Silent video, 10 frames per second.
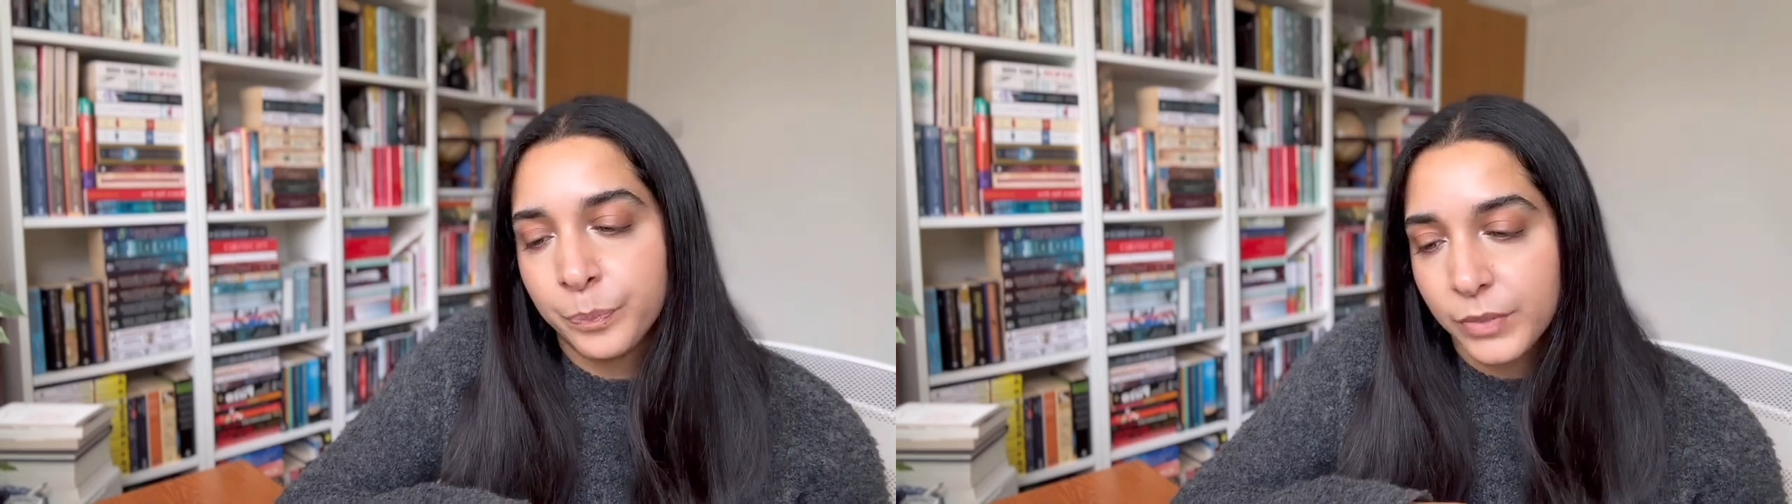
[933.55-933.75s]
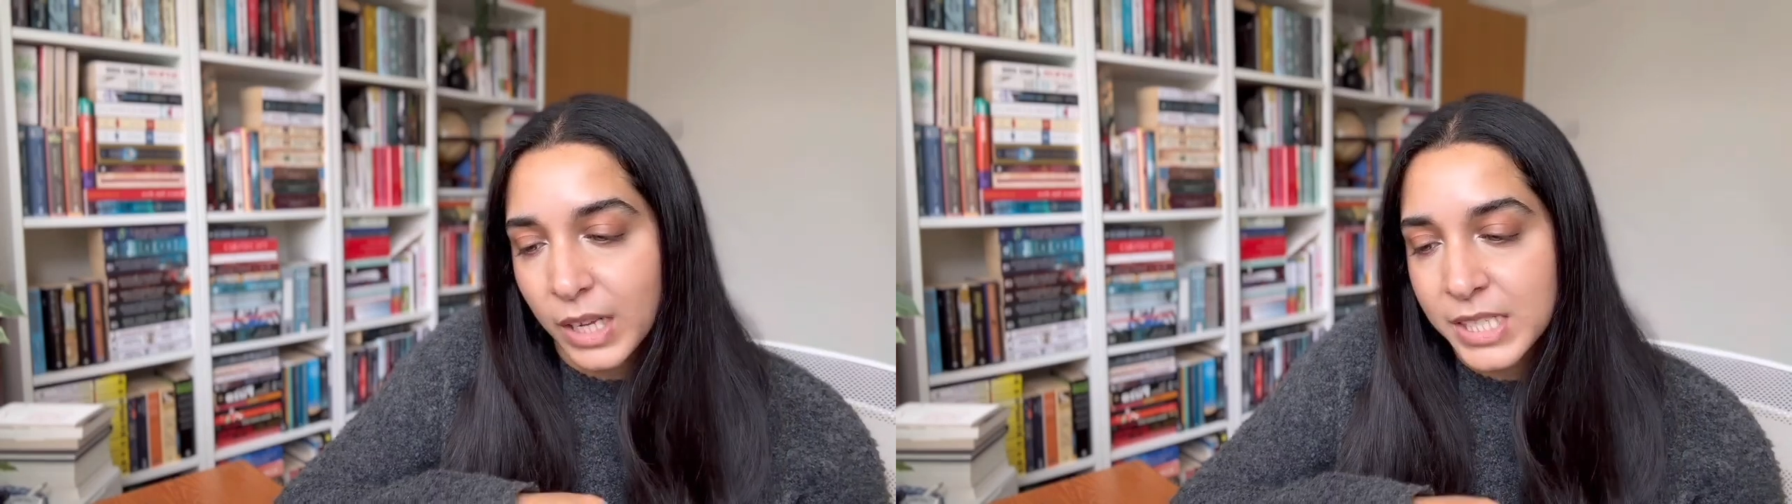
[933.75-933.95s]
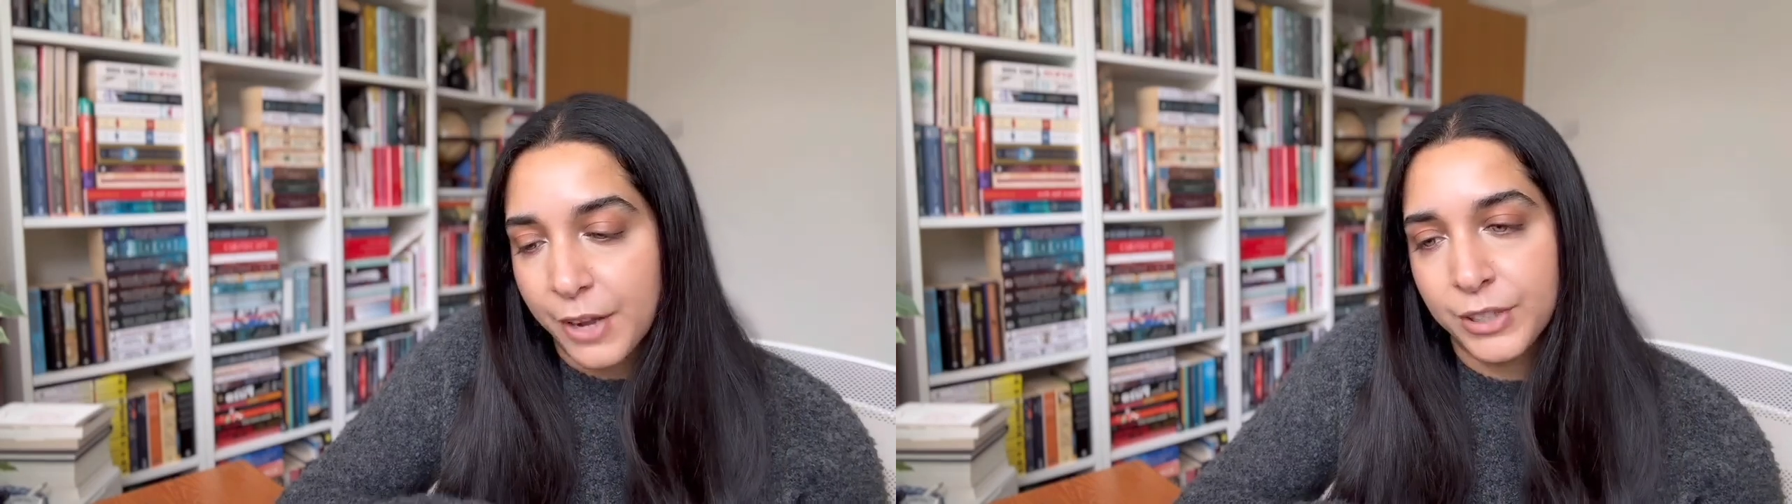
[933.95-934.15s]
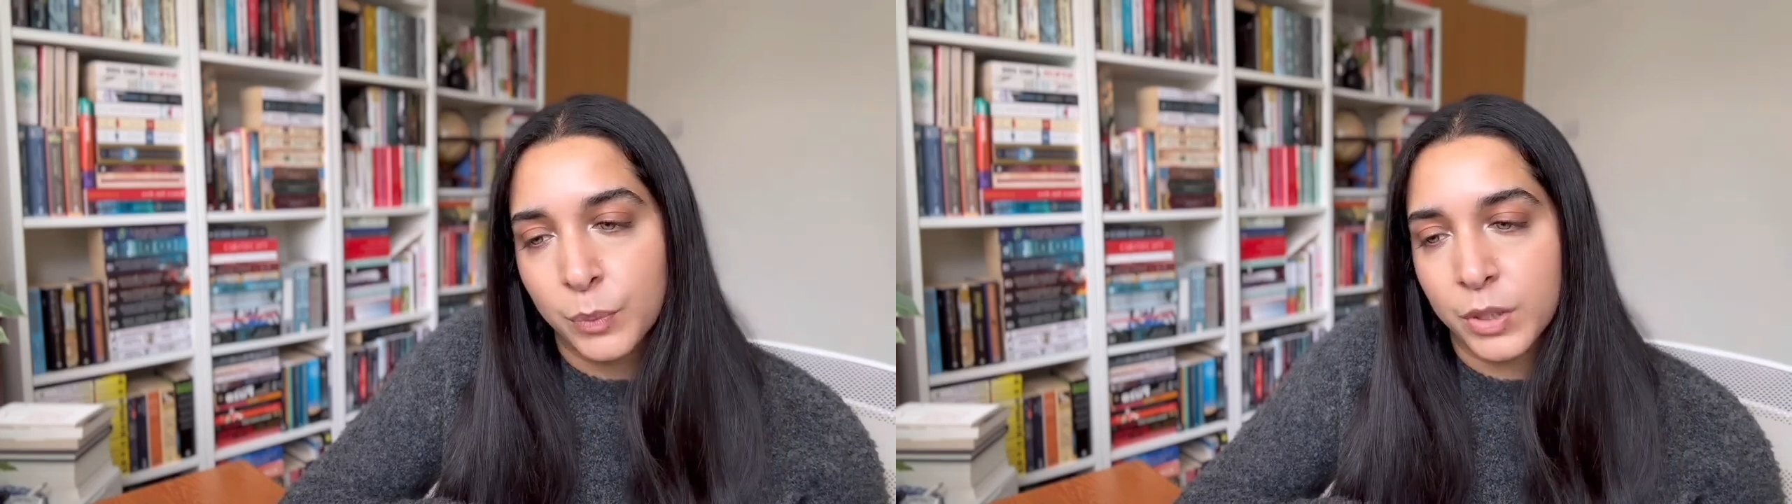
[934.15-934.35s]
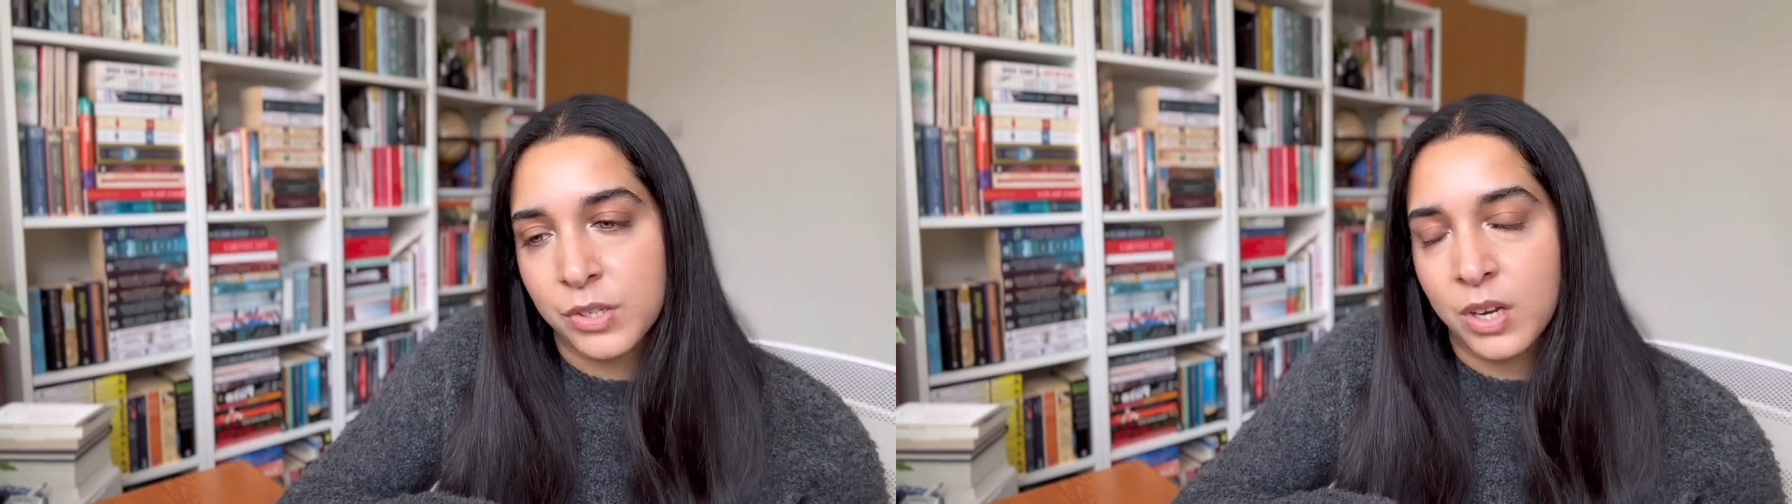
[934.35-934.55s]
I definitely
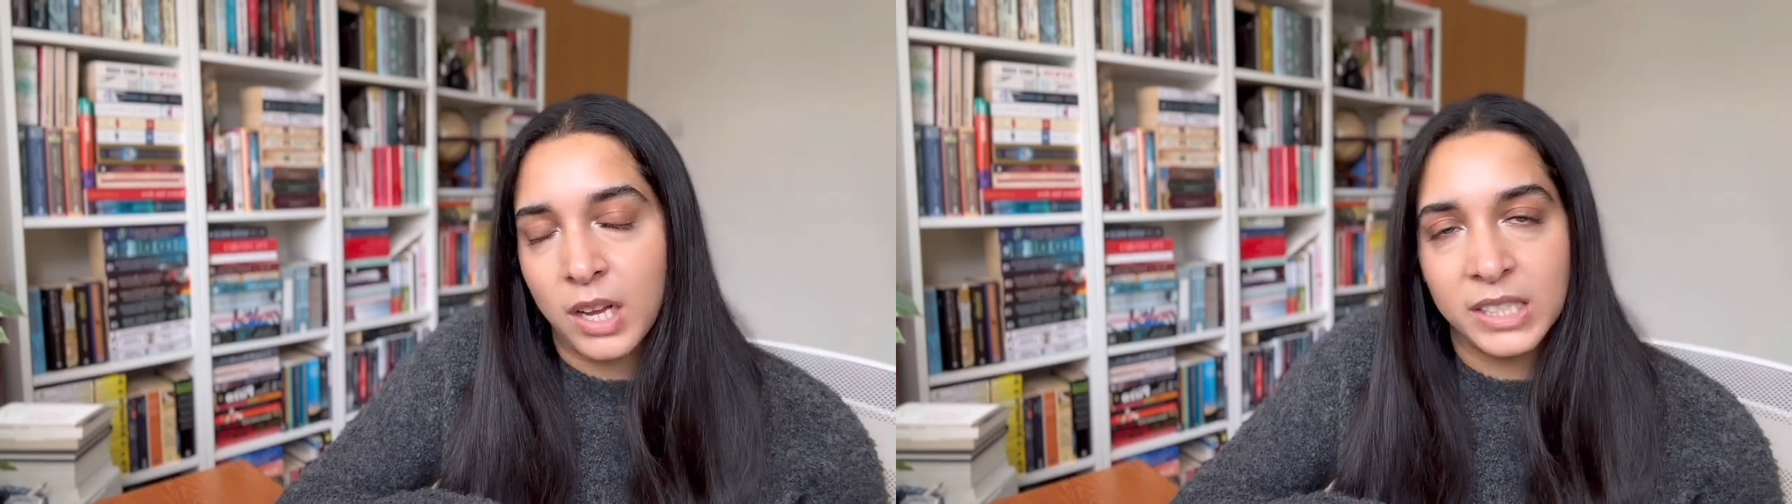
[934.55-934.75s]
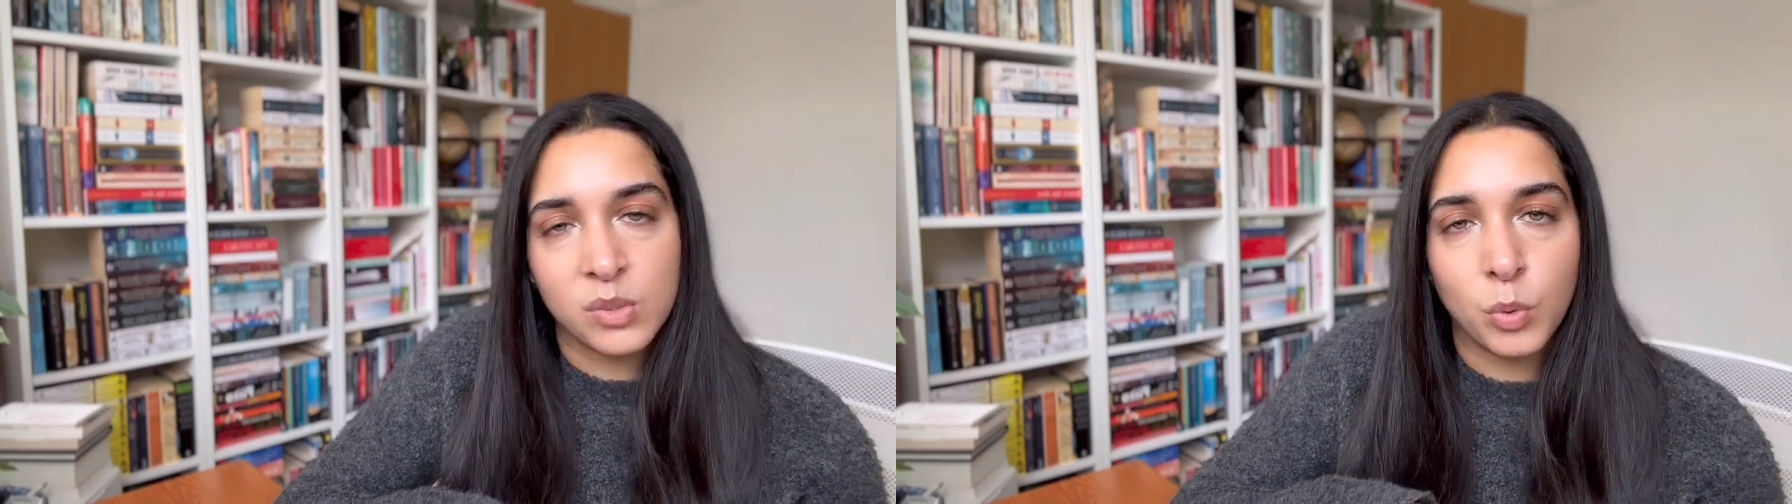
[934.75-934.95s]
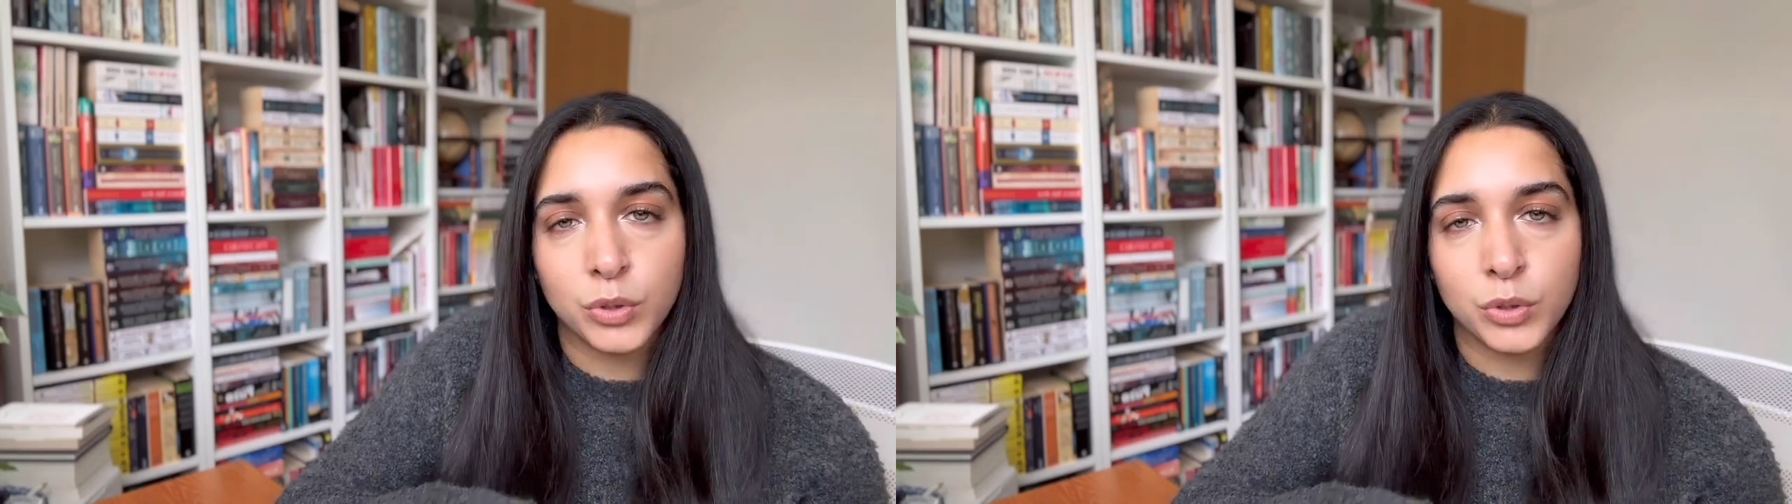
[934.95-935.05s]
want to start at least 1